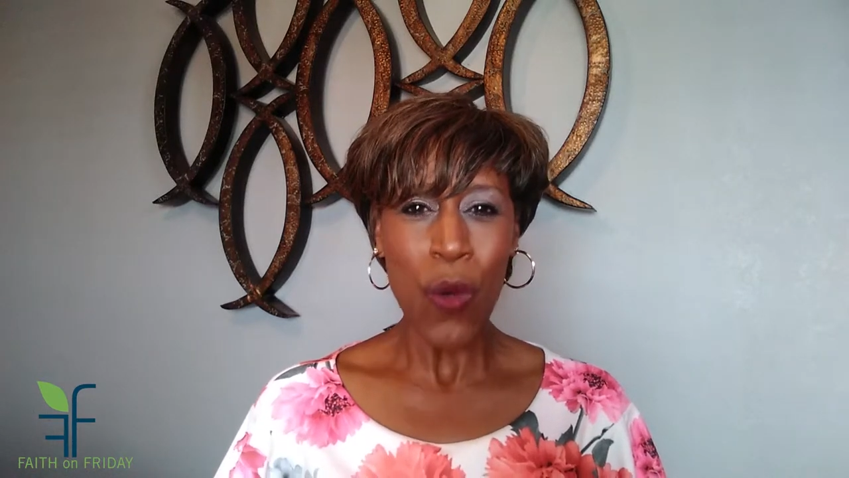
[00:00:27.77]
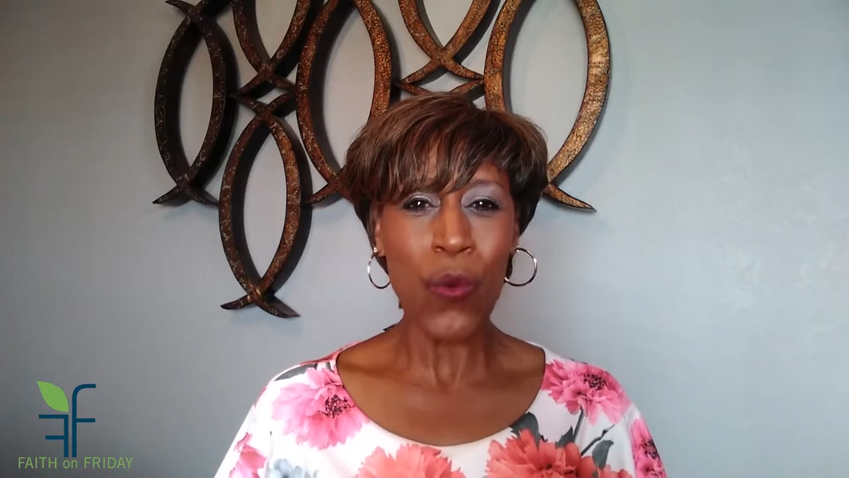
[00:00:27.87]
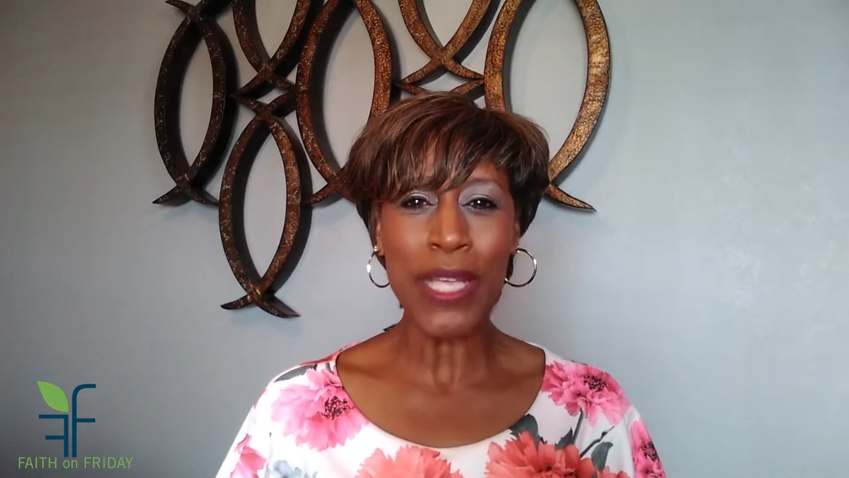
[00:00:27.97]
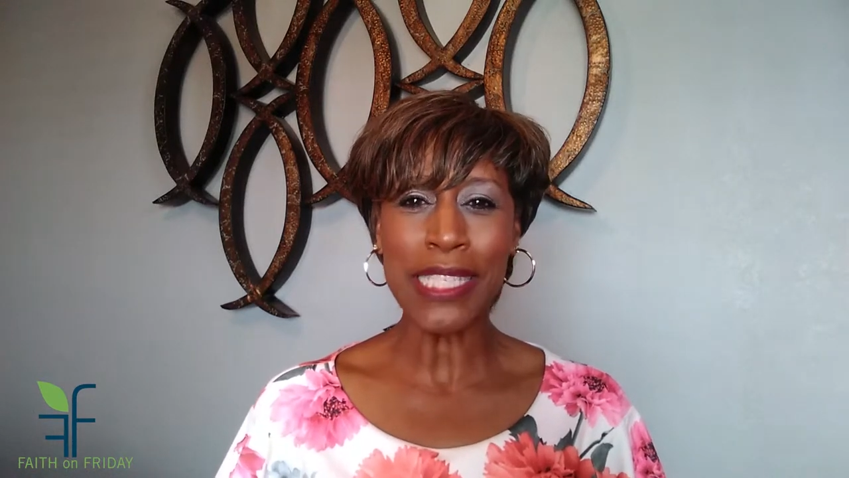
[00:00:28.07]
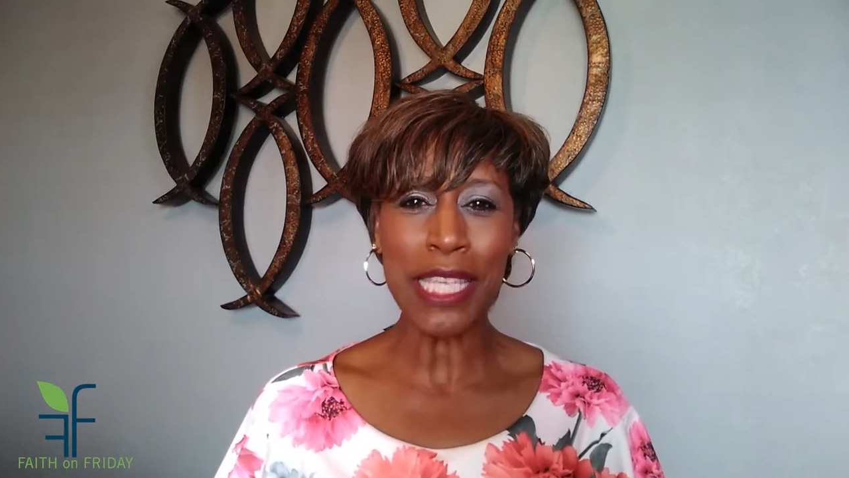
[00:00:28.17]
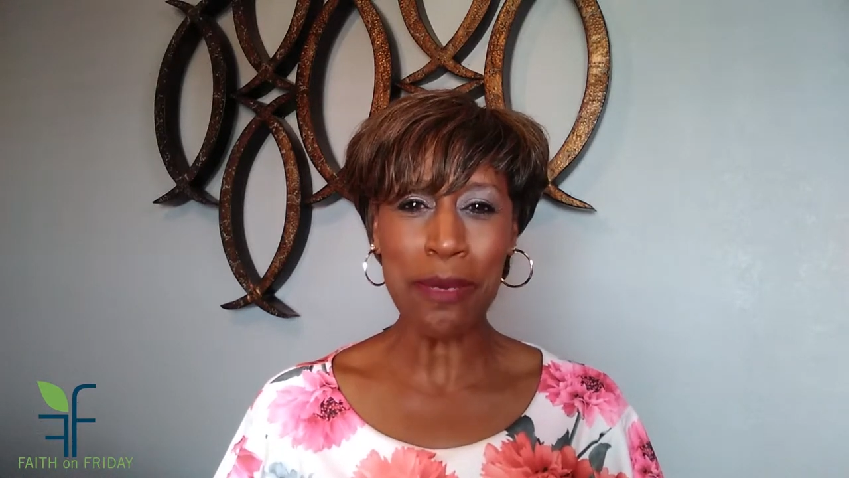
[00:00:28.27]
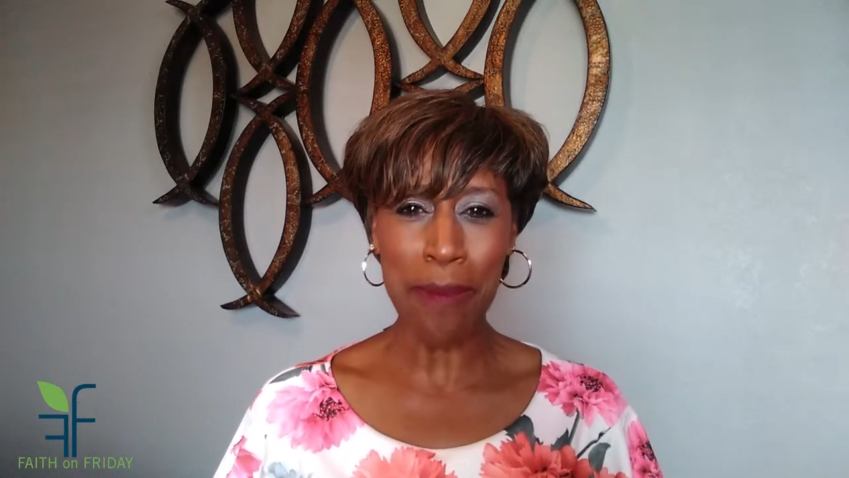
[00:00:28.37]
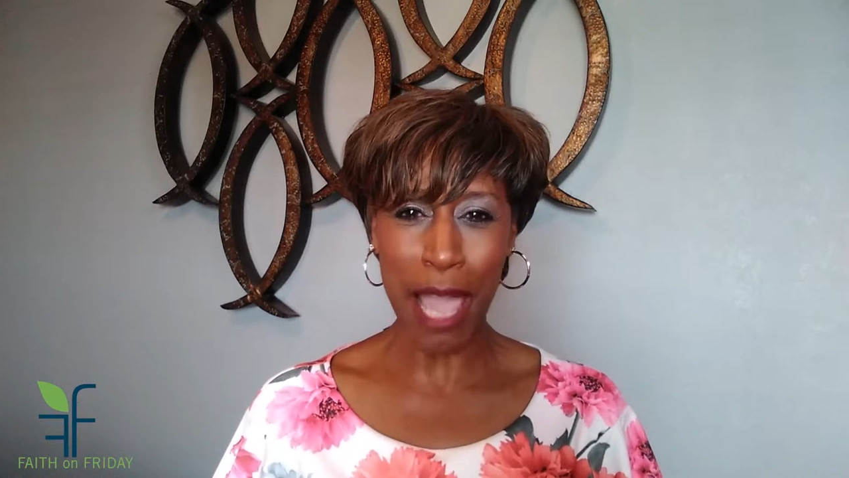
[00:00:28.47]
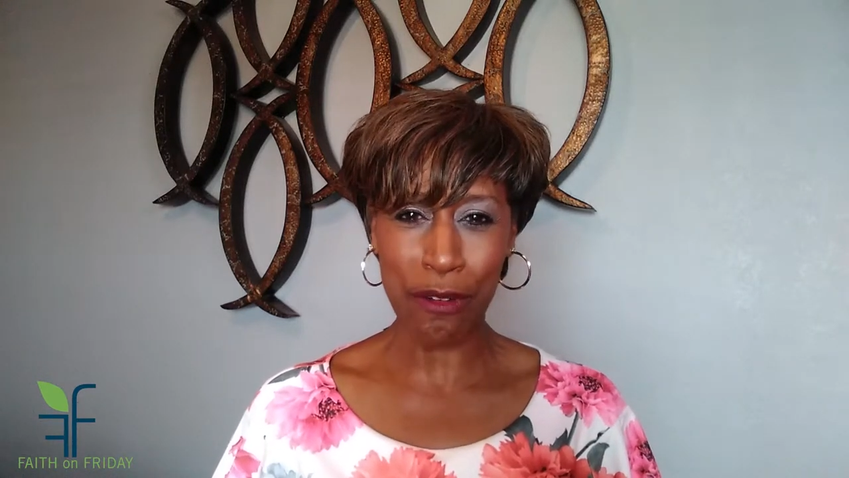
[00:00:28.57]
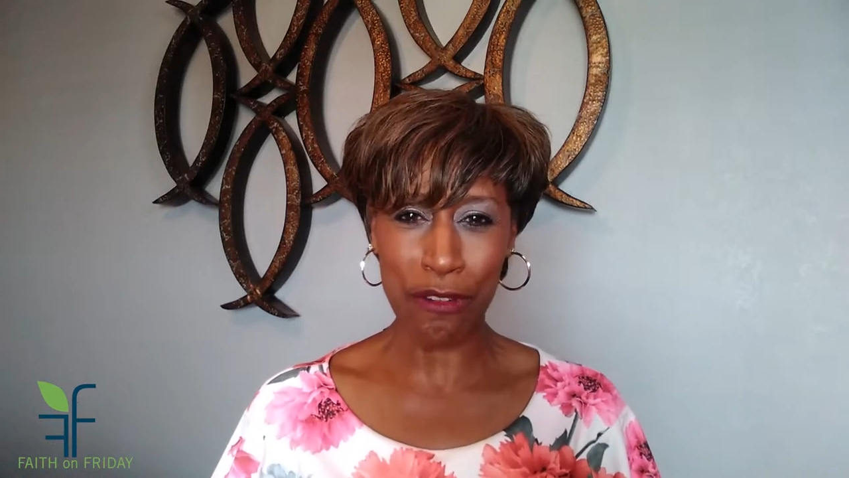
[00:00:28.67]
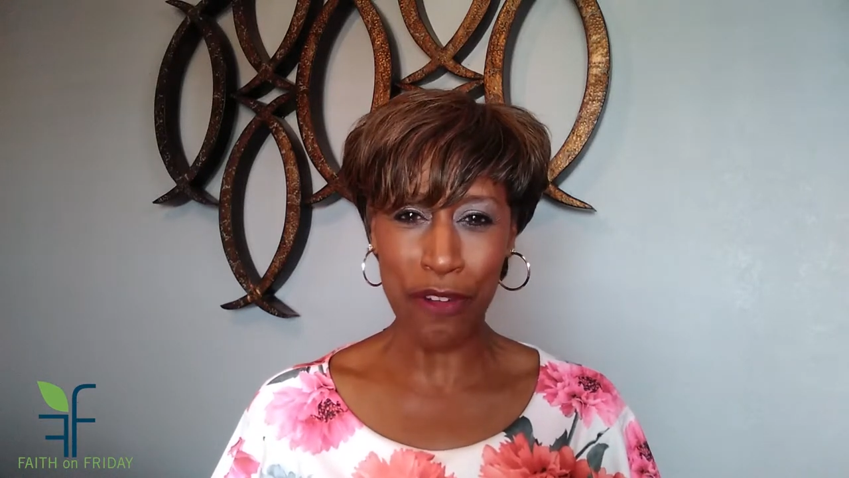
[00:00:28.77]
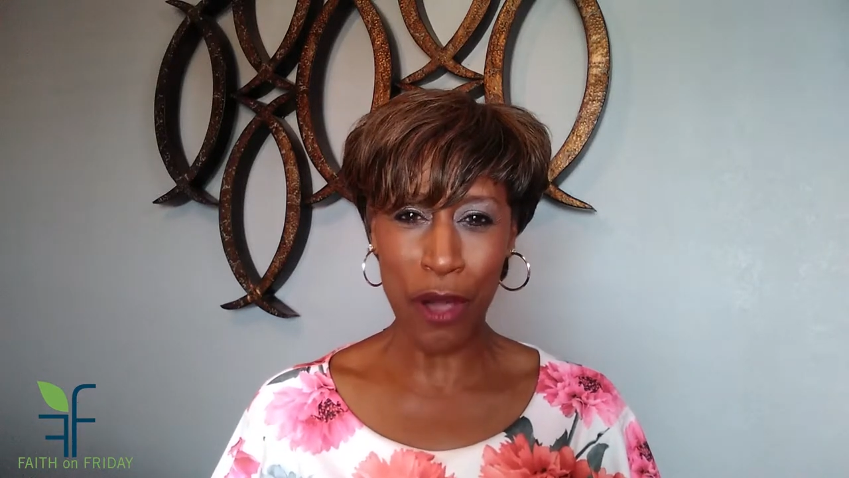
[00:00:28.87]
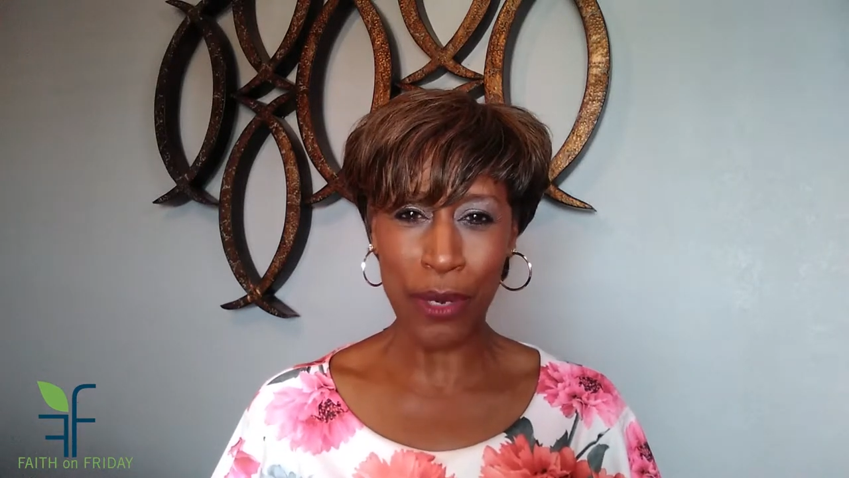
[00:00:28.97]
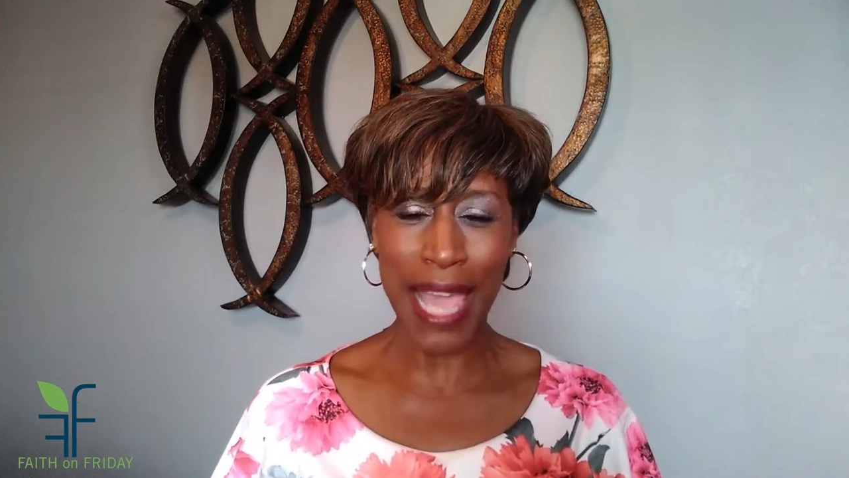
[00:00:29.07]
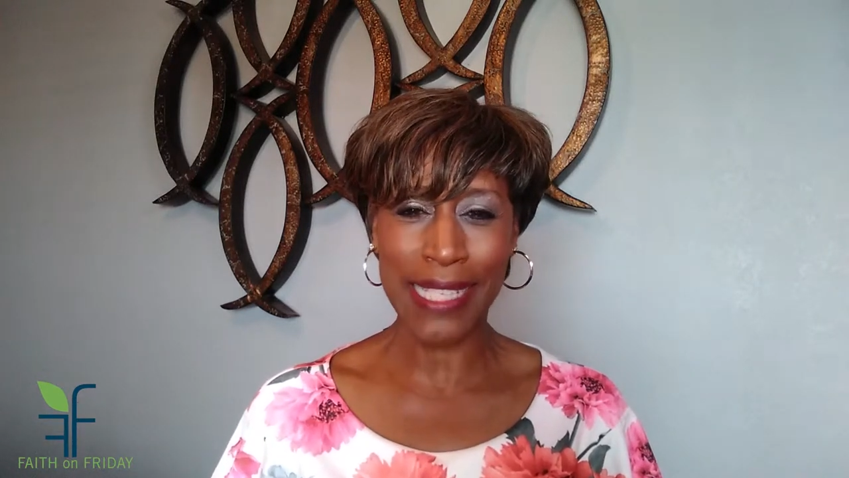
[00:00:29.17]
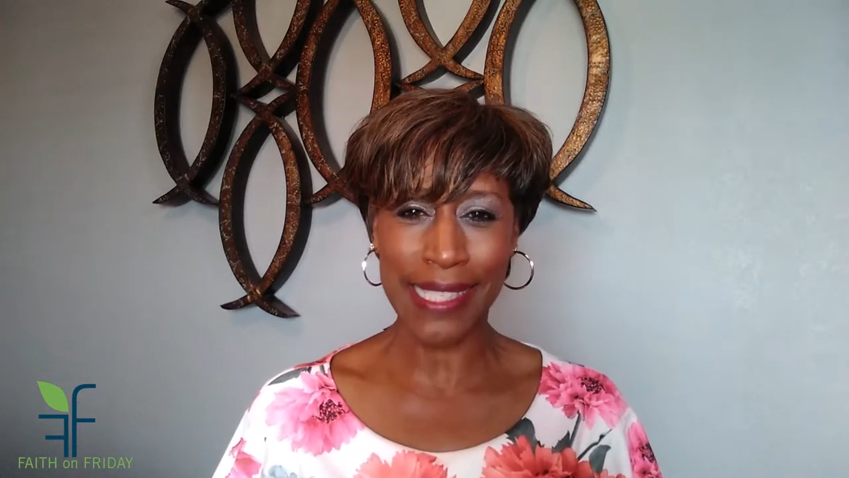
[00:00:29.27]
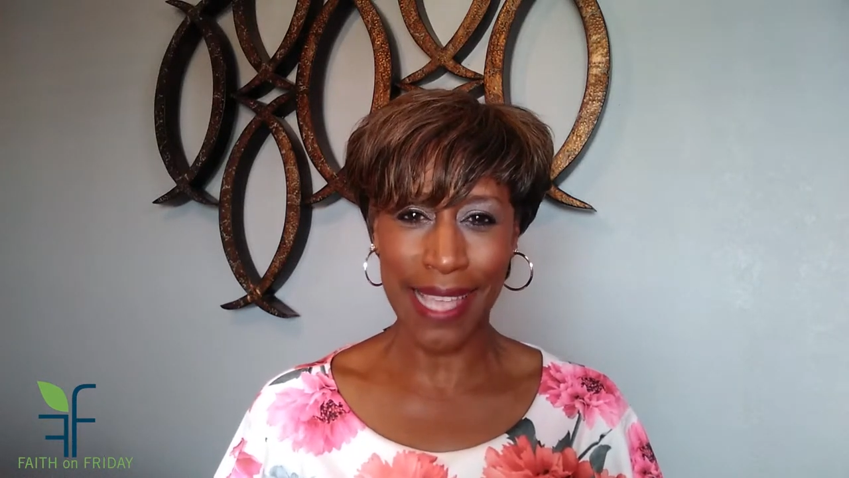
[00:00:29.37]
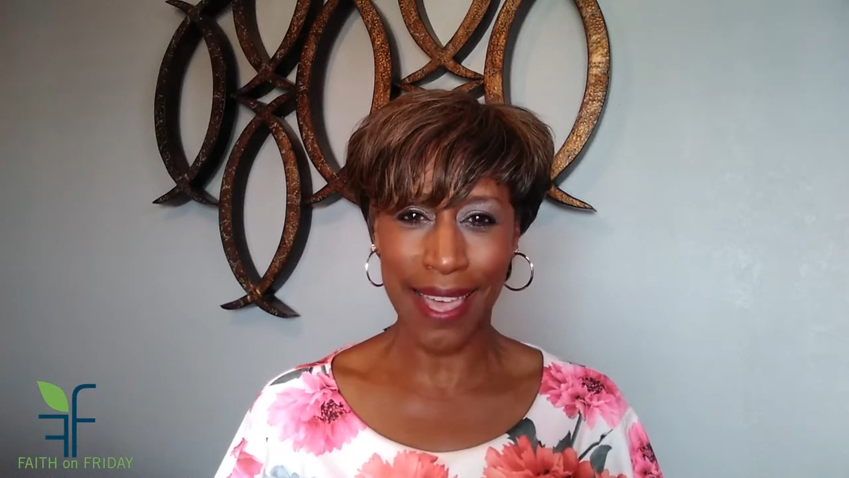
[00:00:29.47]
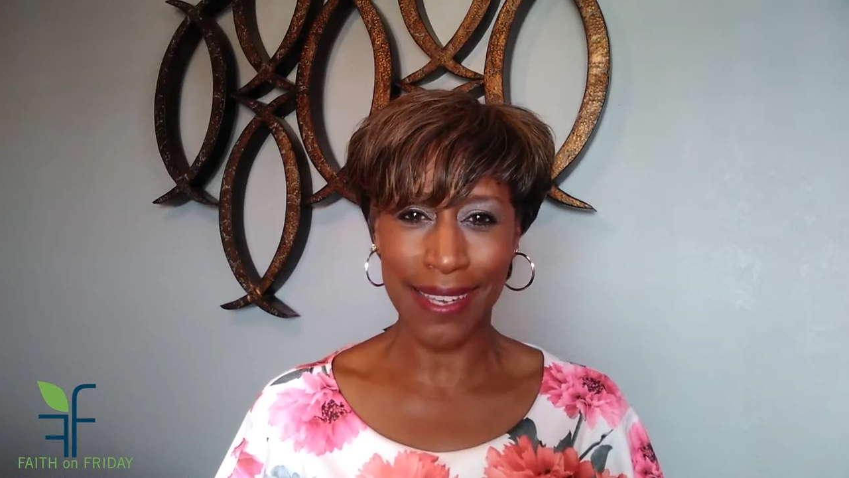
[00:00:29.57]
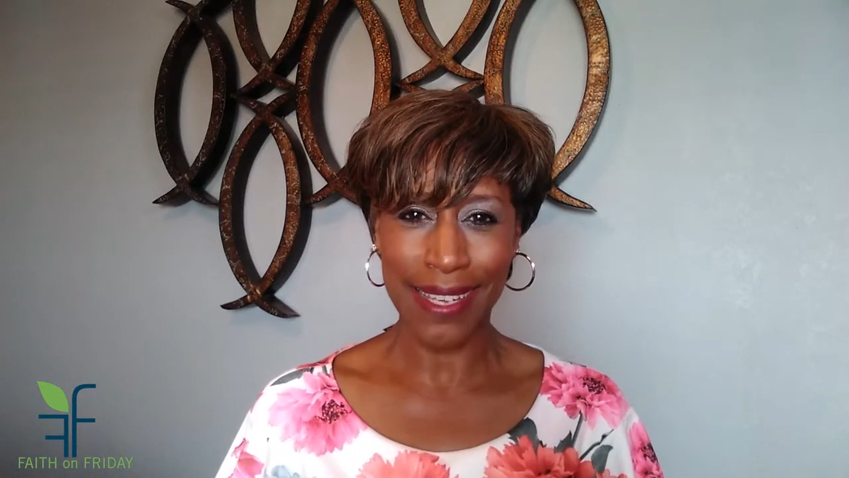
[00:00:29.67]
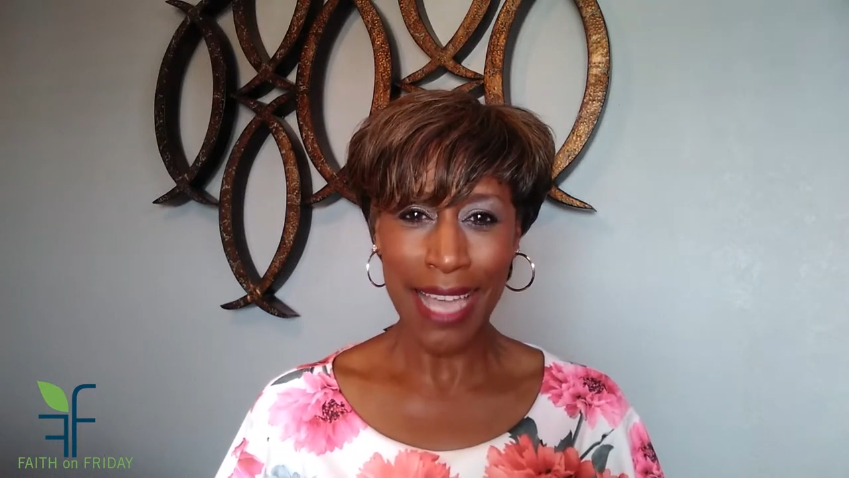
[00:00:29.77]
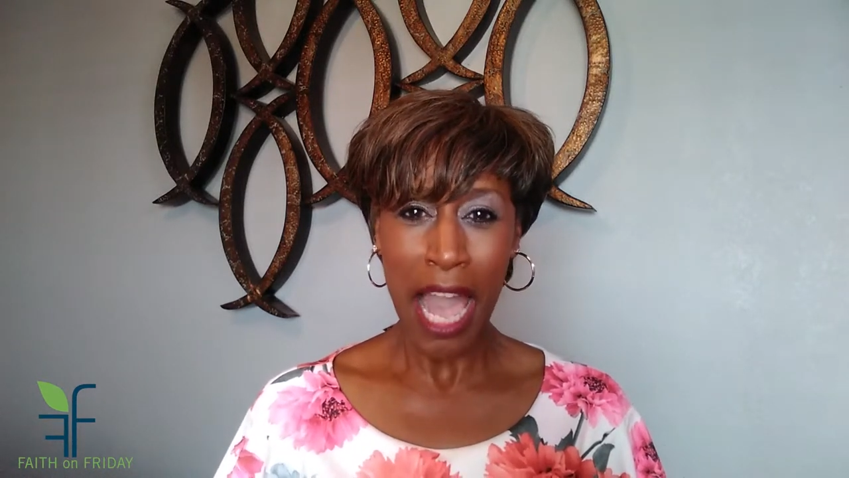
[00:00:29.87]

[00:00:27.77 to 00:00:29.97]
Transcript: went to the microphone, and said,